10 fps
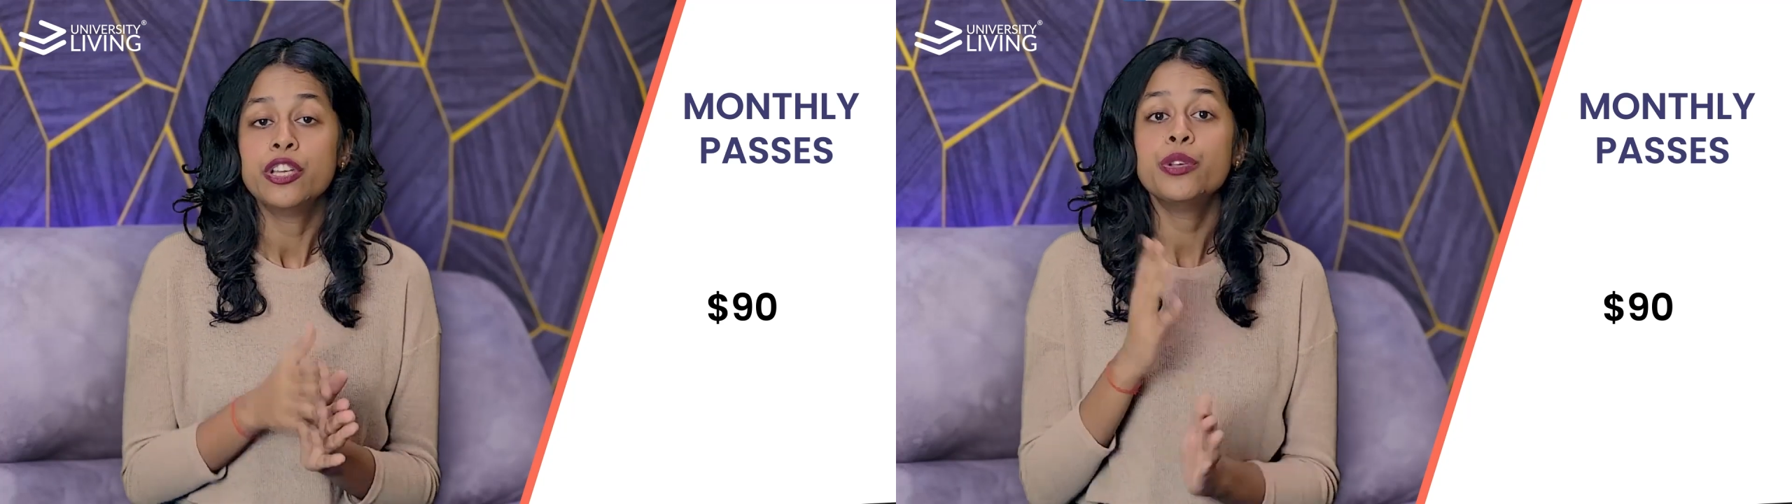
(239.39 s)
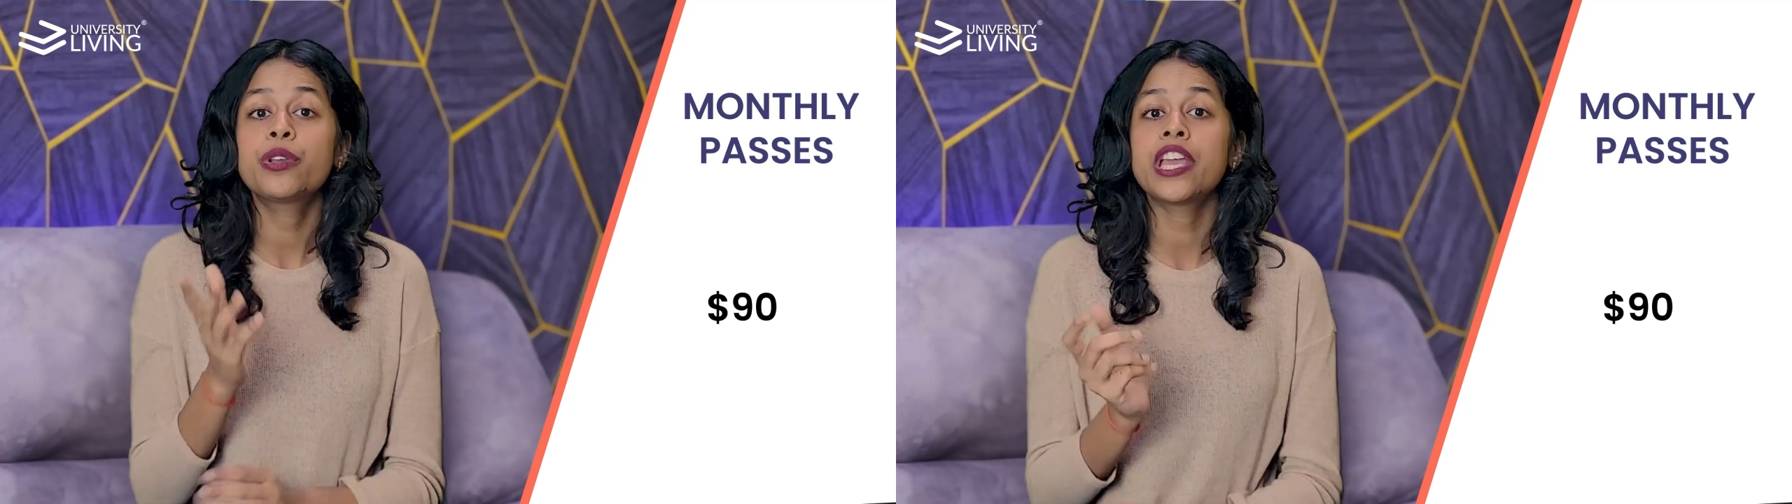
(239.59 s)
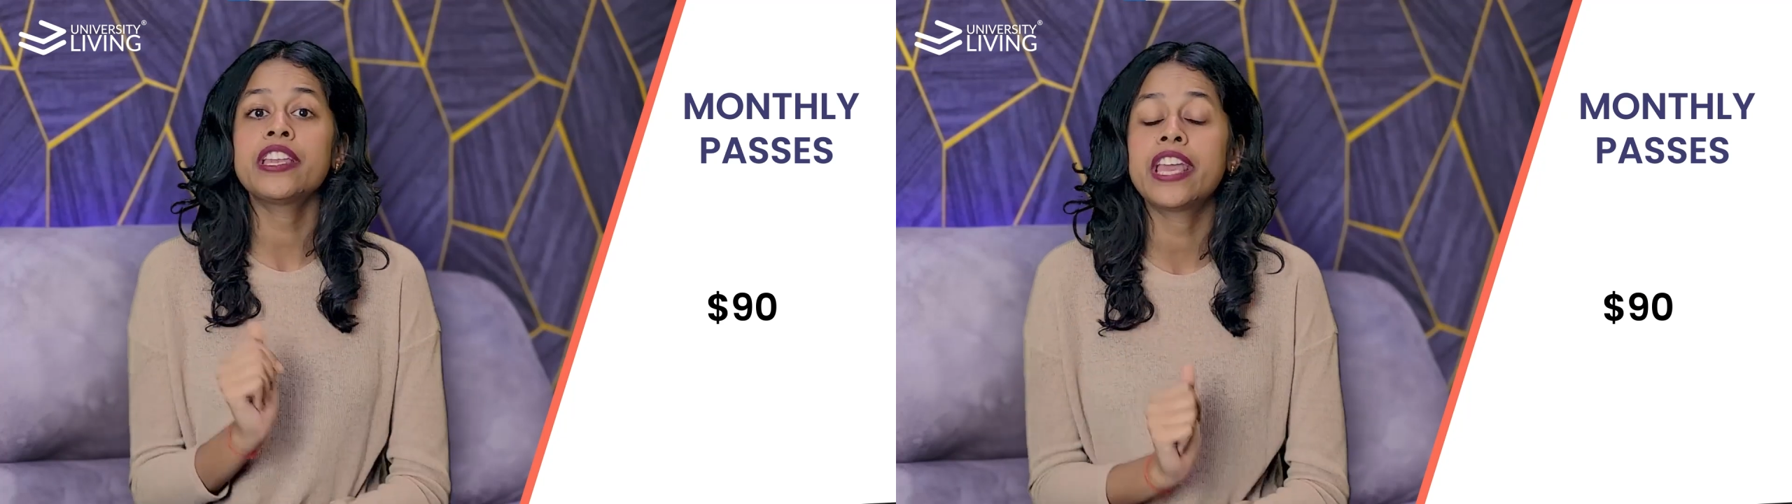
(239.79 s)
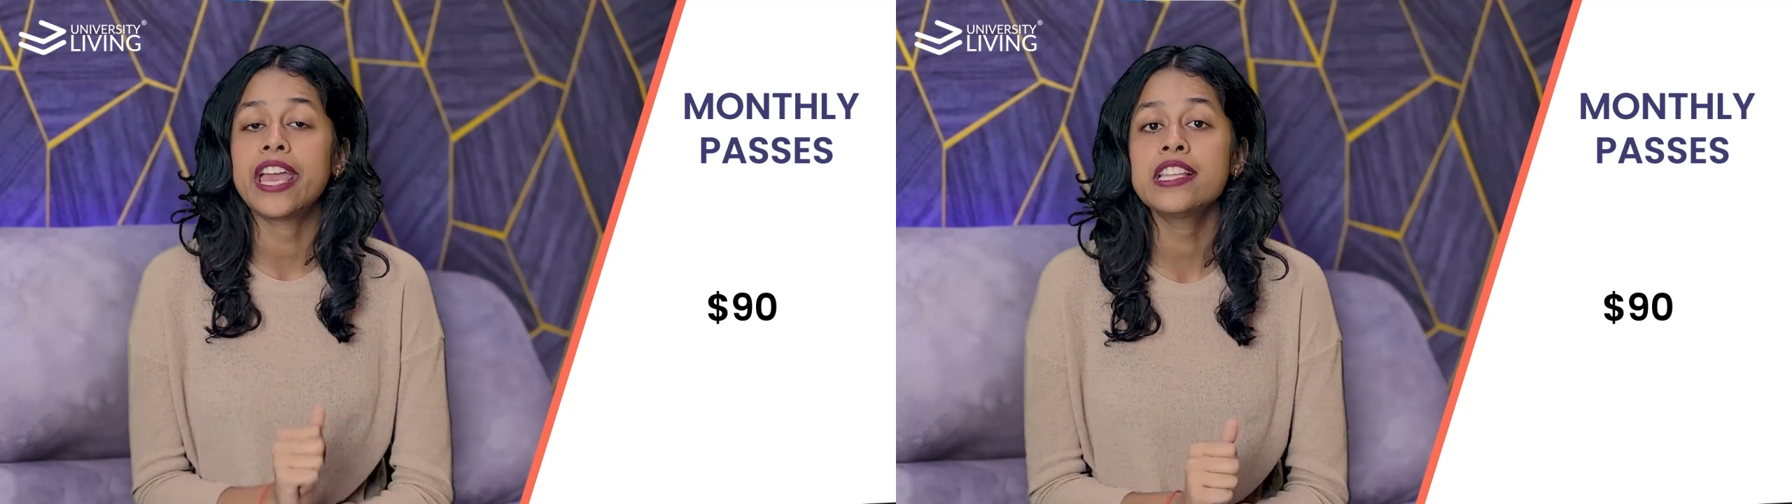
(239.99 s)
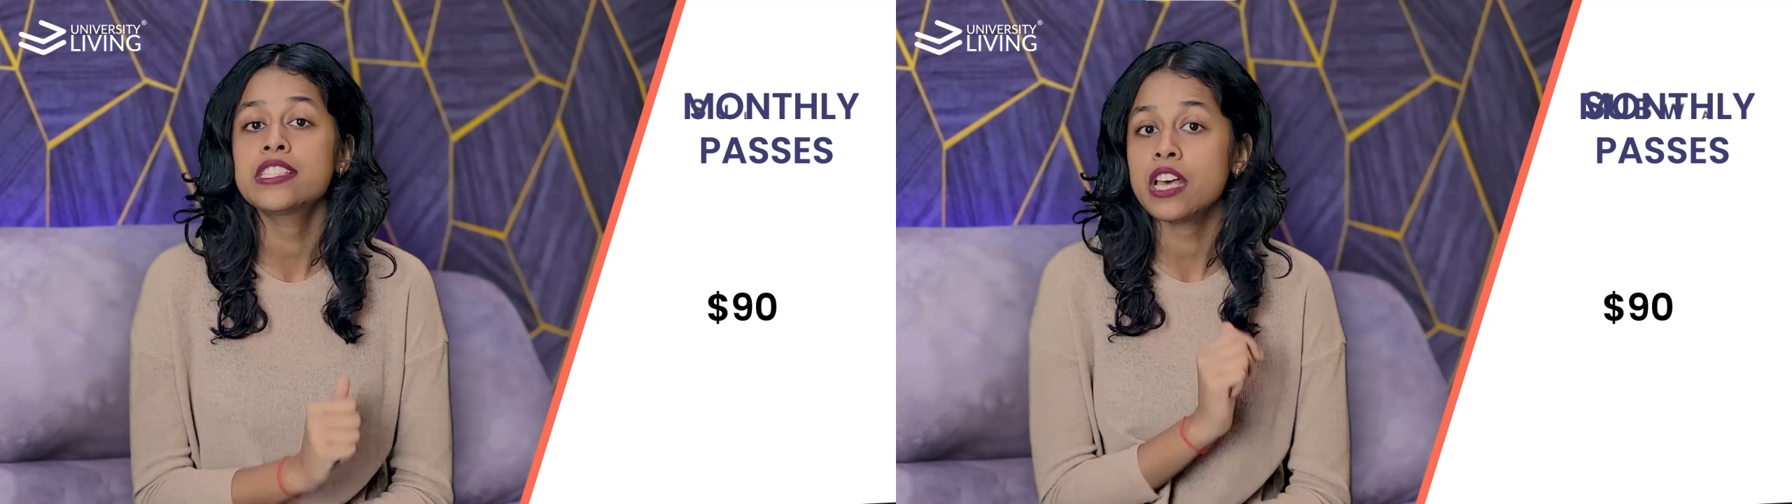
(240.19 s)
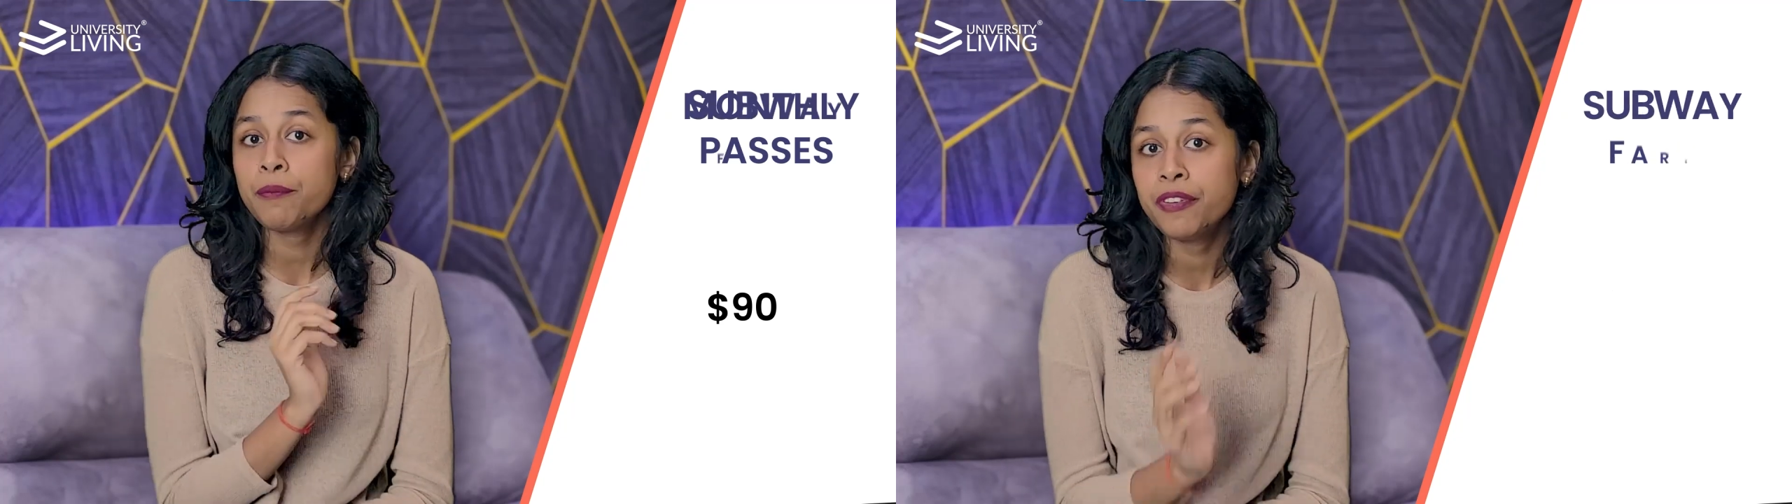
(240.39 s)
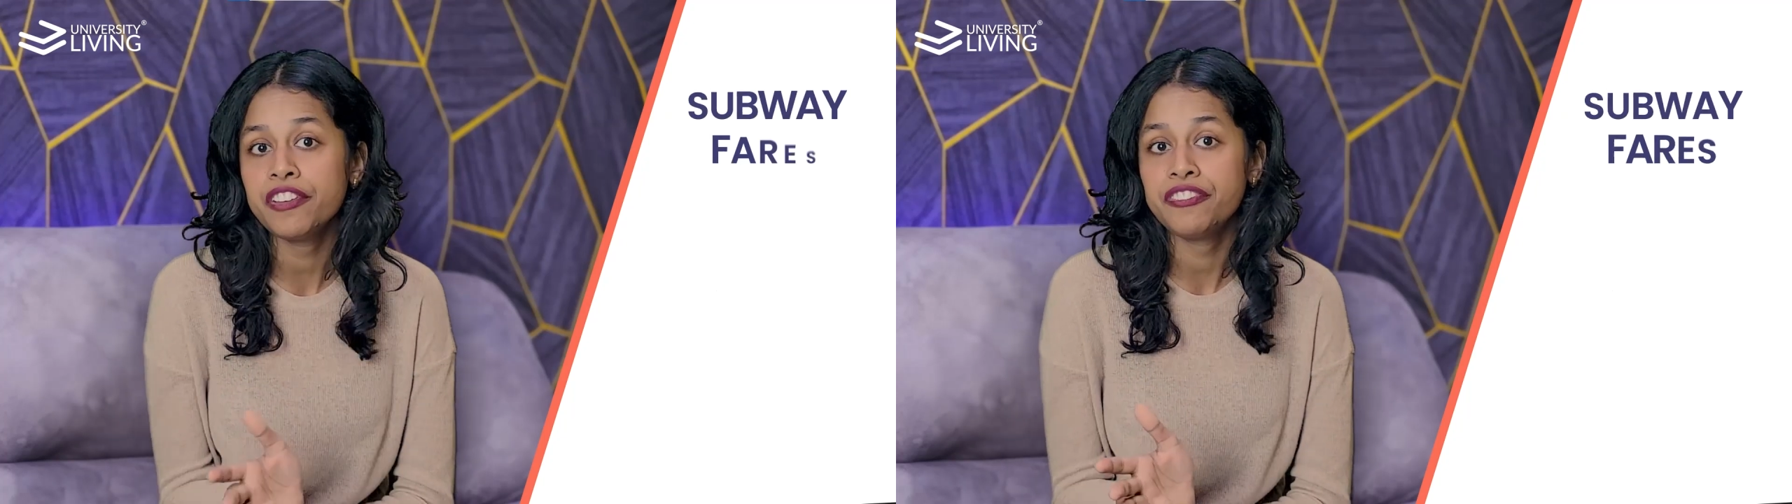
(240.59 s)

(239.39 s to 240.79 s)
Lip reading: you can get subway